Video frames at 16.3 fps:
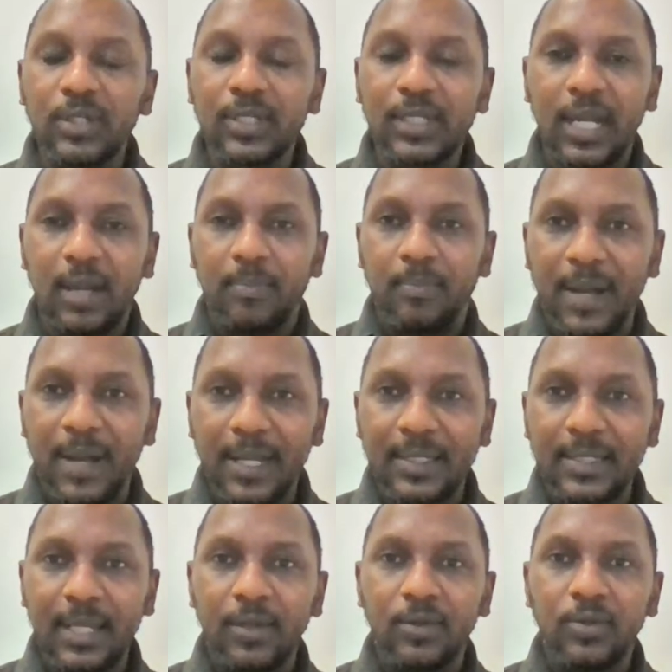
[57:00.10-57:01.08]
a political
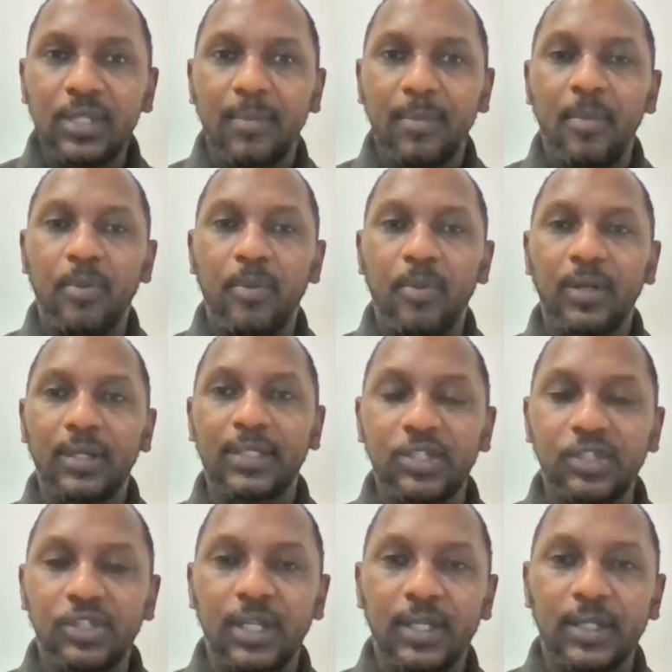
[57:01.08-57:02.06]
party and not about
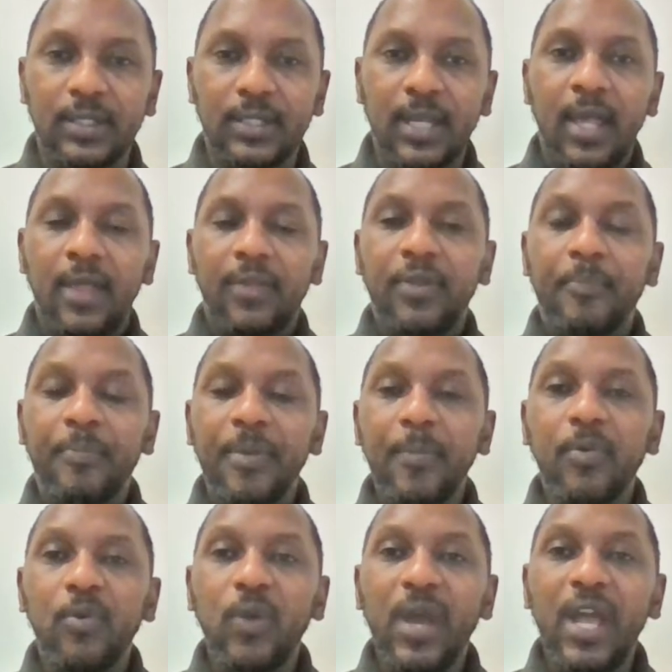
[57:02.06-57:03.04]
politics. The
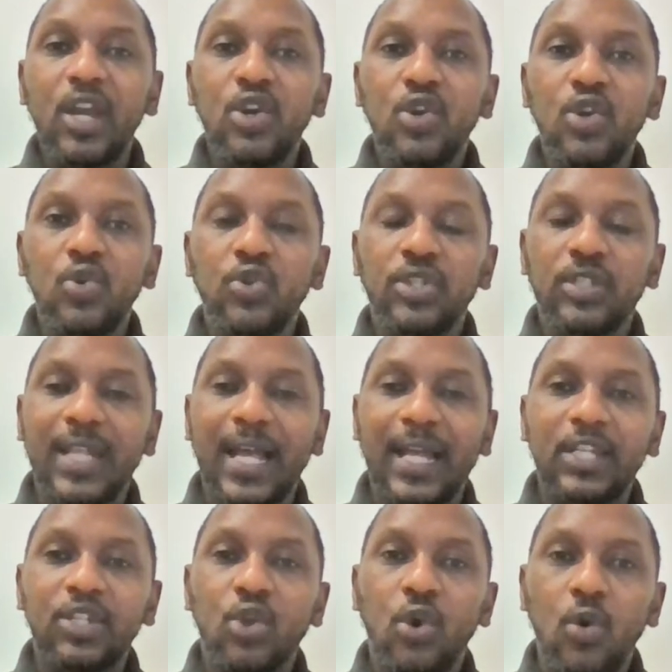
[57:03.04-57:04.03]
people who lose now
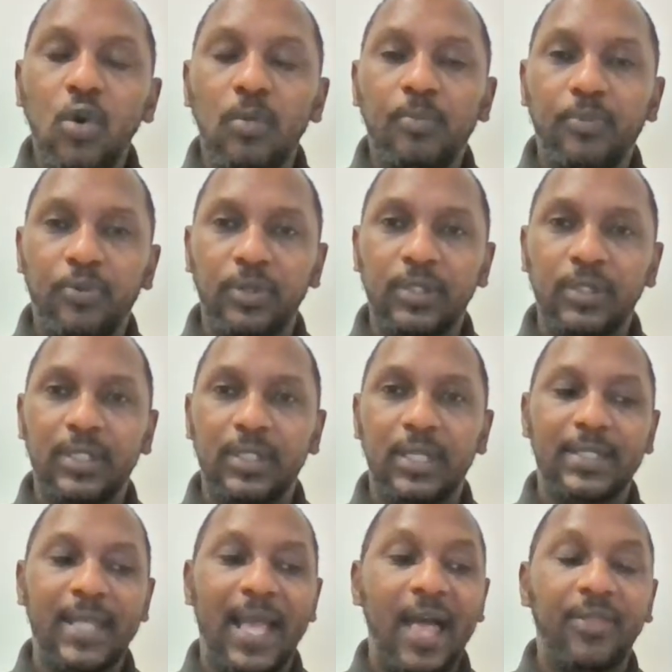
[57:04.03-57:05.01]
this whole
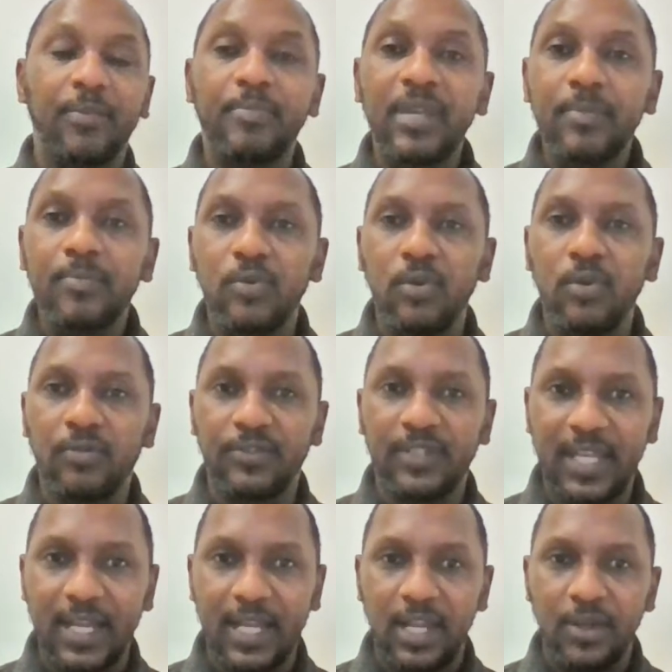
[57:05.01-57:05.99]
process are the people of
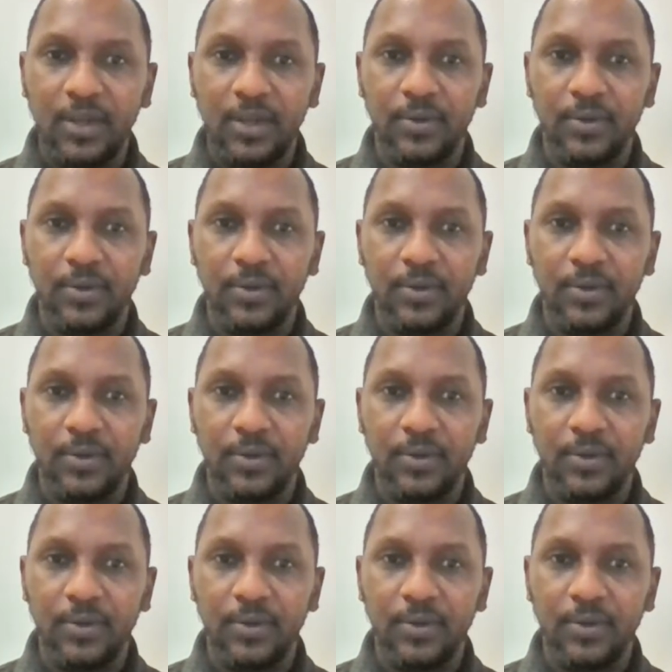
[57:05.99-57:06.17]
Sierra